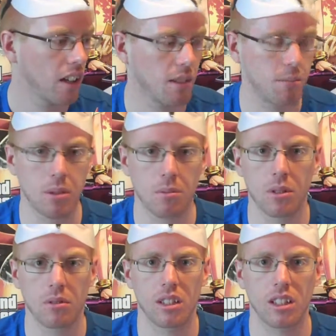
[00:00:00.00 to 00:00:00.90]
The people
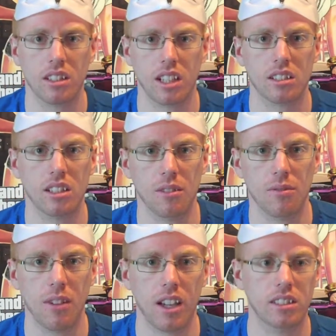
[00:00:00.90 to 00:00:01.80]
who that it's actually
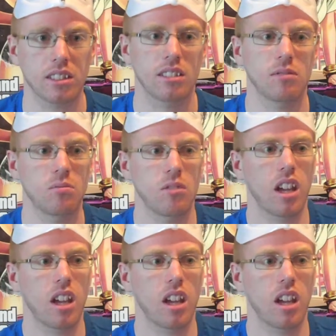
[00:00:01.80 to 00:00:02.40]
affecting,